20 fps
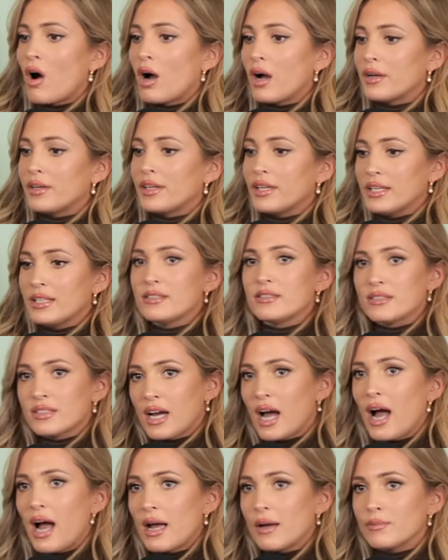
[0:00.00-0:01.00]
on his
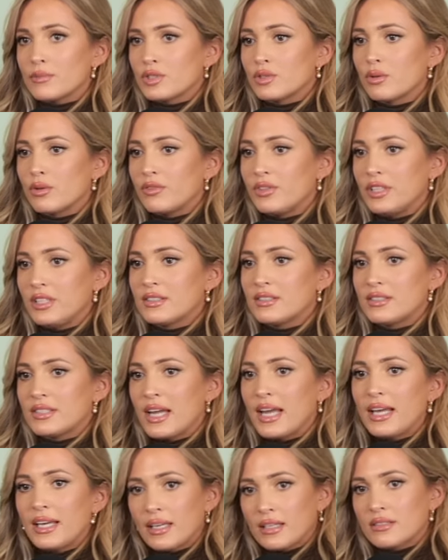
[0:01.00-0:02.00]
time. So if he's
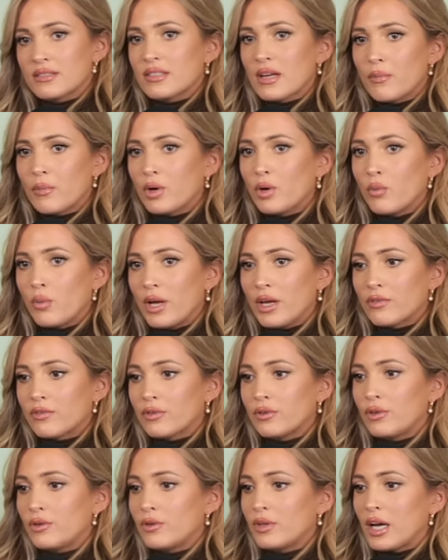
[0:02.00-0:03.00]
taking someone away
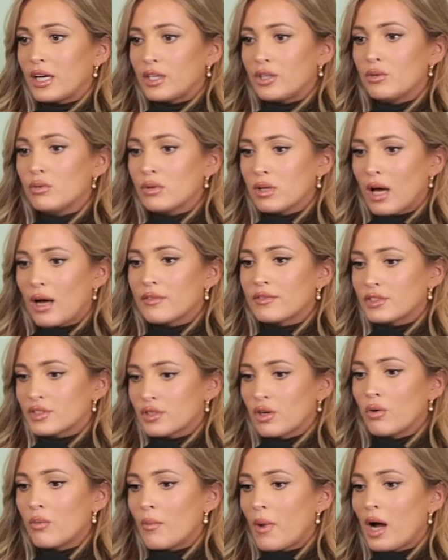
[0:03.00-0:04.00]
from you that you love
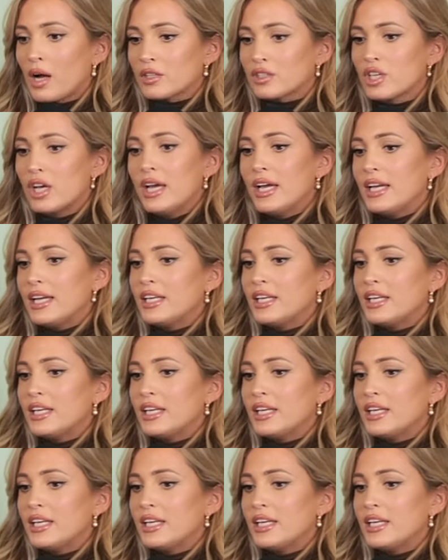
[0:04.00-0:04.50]
so much,